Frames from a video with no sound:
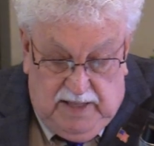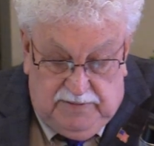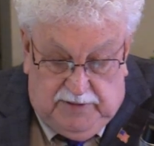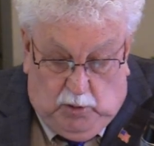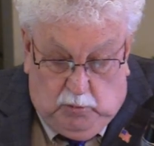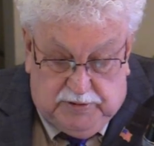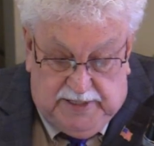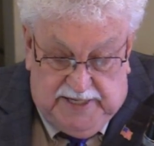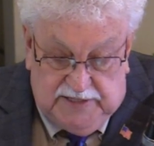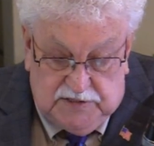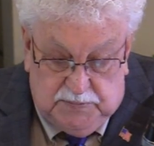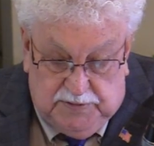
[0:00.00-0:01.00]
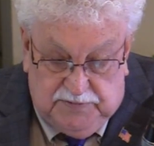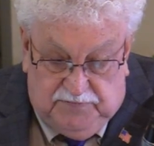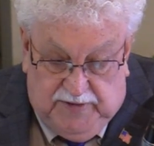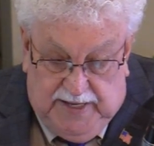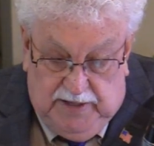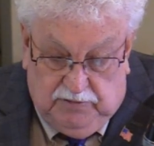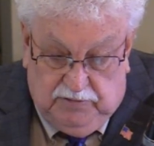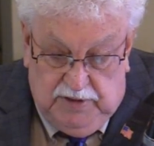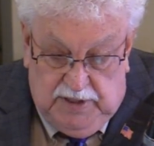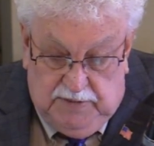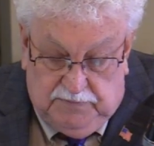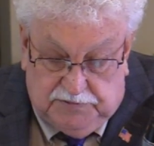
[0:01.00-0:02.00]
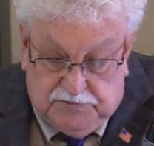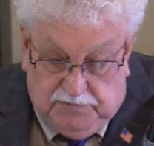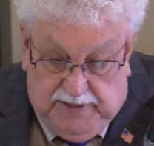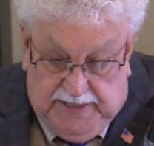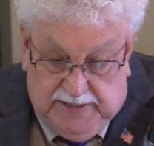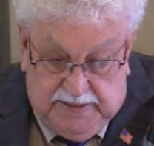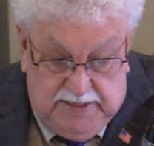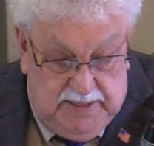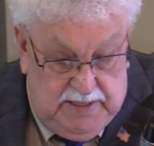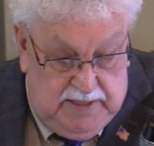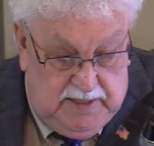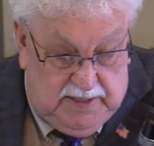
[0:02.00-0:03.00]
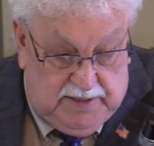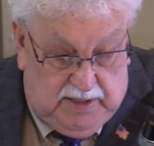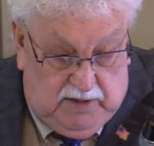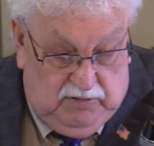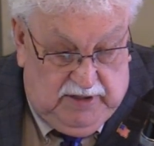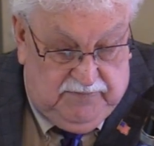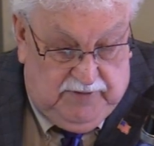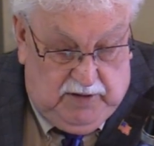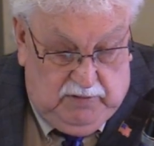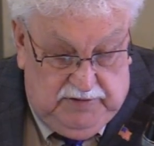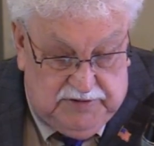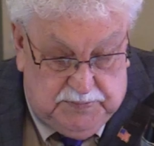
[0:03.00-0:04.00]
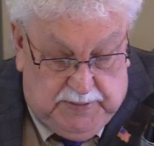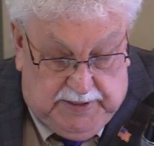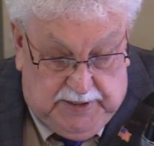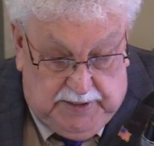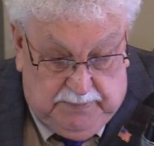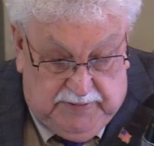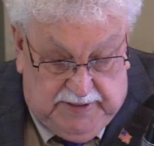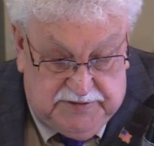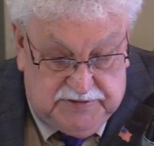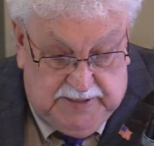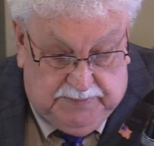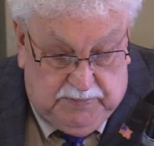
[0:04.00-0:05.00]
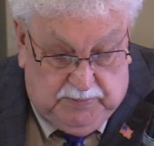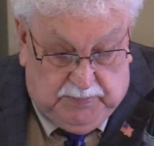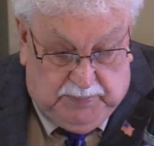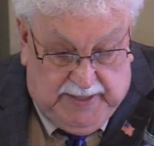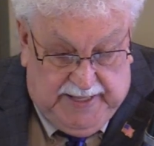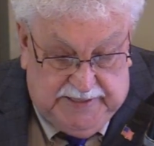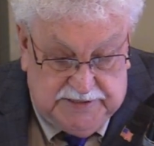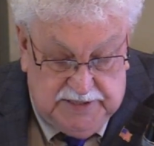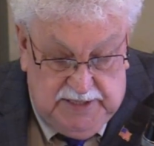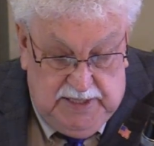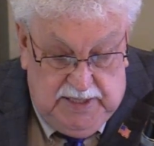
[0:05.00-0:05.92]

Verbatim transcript: The Old Testament veil was rent and the Holy of Holies become the acceptable place